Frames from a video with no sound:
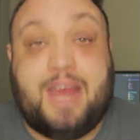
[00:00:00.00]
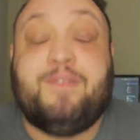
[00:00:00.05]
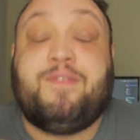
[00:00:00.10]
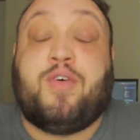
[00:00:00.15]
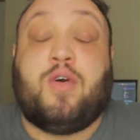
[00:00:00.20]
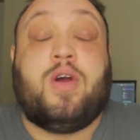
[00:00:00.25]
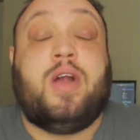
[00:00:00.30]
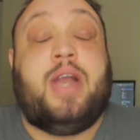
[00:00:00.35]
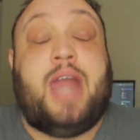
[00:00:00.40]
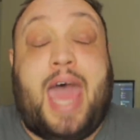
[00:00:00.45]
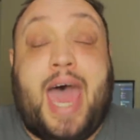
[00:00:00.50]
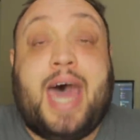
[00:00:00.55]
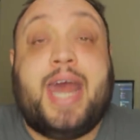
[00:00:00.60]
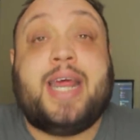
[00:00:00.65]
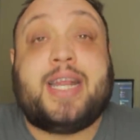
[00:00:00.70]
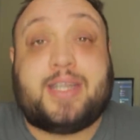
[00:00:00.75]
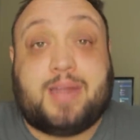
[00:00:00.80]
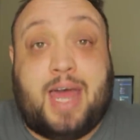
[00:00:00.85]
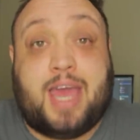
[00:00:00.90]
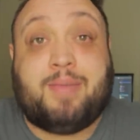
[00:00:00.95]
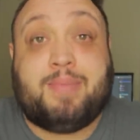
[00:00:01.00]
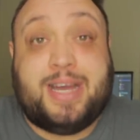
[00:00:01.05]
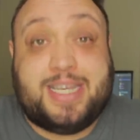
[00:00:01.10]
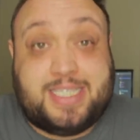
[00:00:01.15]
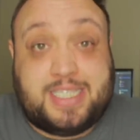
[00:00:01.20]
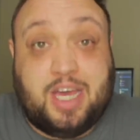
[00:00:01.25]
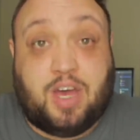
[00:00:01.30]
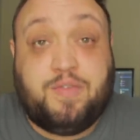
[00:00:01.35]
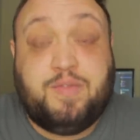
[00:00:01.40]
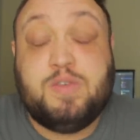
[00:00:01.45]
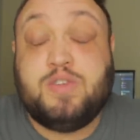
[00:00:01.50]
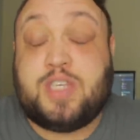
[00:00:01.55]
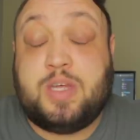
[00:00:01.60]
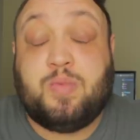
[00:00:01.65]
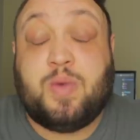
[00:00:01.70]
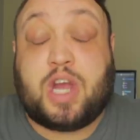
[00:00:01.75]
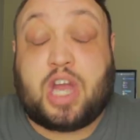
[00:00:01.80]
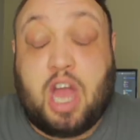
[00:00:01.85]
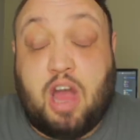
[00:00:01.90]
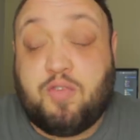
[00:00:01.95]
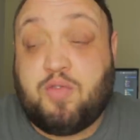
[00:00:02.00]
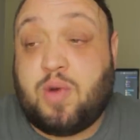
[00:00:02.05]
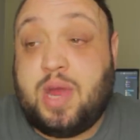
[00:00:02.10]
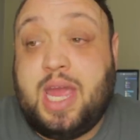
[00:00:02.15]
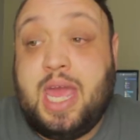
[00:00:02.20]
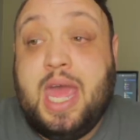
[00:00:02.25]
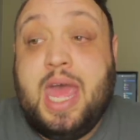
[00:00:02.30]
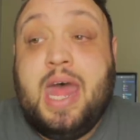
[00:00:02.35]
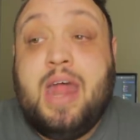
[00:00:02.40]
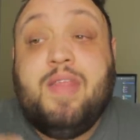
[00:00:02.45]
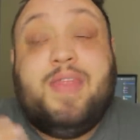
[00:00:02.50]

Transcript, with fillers: And for an addict like myself who's in recovery,